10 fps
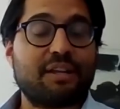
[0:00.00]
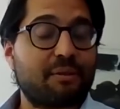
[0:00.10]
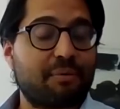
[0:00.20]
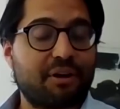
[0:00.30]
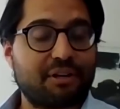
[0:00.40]

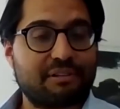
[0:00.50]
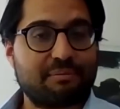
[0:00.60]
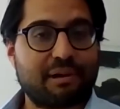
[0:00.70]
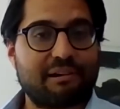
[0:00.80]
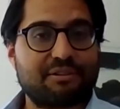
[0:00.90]
partner in
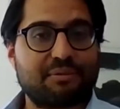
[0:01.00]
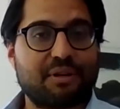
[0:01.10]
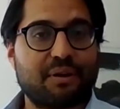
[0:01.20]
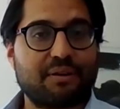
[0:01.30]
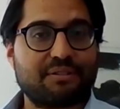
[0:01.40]
the marriage will
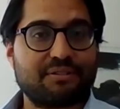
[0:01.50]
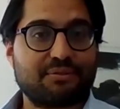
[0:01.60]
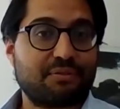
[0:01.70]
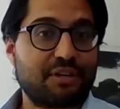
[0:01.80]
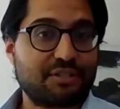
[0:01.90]
go out and
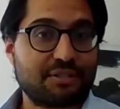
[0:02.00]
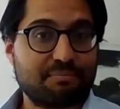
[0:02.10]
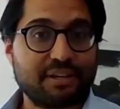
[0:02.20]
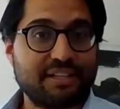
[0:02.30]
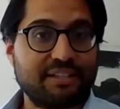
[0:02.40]
sort of earn some
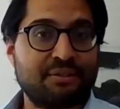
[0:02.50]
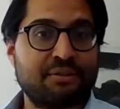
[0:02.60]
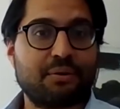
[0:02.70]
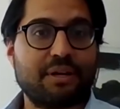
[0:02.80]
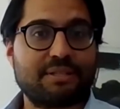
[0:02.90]
money,
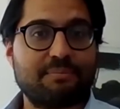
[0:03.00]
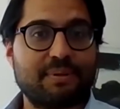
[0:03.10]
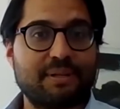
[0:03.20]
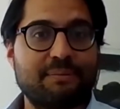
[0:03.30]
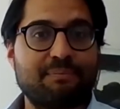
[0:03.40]
quite
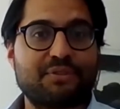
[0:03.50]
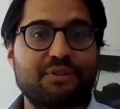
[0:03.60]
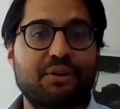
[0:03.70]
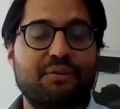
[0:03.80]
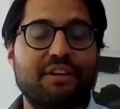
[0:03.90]
simply.
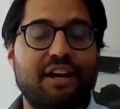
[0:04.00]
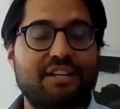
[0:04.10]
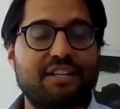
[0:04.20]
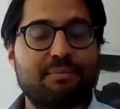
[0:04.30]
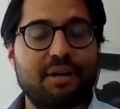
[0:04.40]
So the
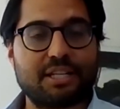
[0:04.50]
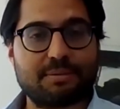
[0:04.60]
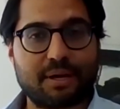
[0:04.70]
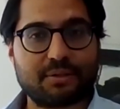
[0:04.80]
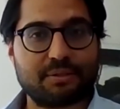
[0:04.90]
idea behind
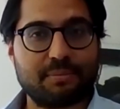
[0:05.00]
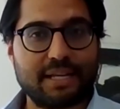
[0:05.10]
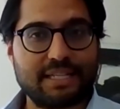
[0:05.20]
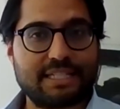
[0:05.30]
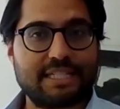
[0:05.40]
spousal
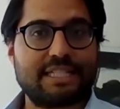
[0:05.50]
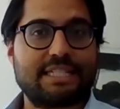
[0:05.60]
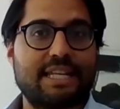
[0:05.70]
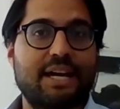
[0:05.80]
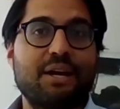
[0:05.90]
maintenance
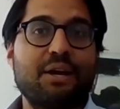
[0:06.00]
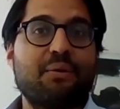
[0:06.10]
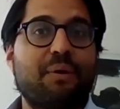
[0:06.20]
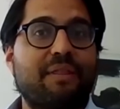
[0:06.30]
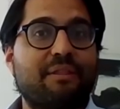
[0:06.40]
is that
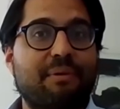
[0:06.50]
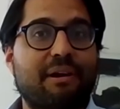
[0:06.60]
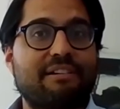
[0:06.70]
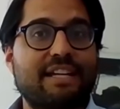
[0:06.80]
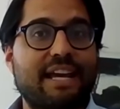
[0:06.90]
when the
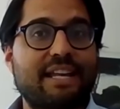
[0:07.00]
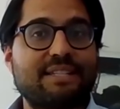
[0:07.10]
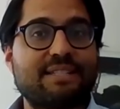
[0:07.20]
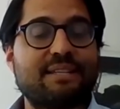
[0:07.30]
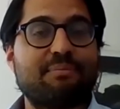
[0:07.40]
marriage
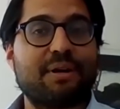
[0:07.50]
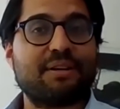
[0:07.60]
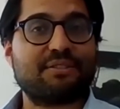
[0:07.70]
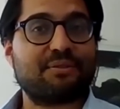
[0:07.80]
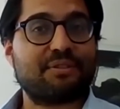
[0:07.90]
ends, the
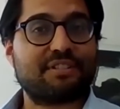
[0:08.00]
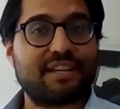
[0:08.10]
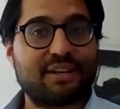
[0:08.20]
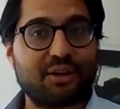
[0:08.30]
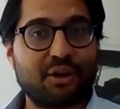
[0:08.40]
person who has
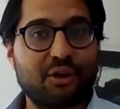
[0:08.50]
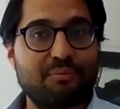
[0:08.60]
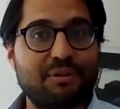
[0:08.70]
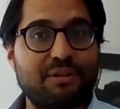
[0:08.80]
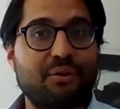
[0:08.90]
stayed at
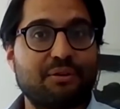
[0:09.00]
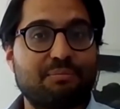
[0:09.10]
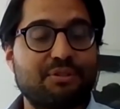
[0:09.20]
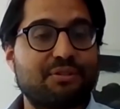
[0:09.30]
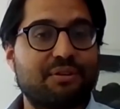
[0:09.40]
home and not
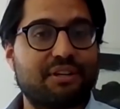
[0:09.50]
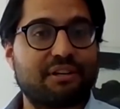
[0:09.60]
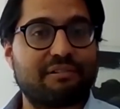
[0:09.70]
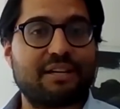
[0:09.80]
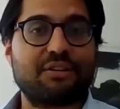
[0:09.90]
pursued a
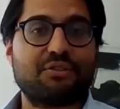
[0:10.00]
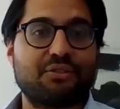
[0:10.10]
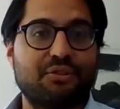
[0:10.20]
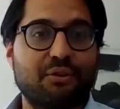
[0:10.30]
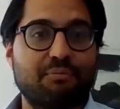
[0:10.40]
career
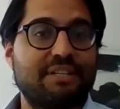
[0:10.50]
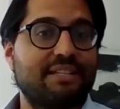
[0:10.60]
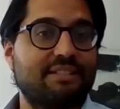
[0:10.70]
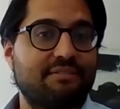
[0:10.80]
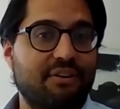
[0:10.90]
should not be
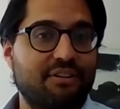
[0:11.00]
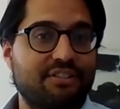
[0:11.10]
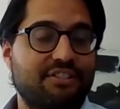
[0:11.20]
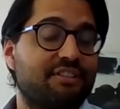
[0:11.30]
disadvantaged in a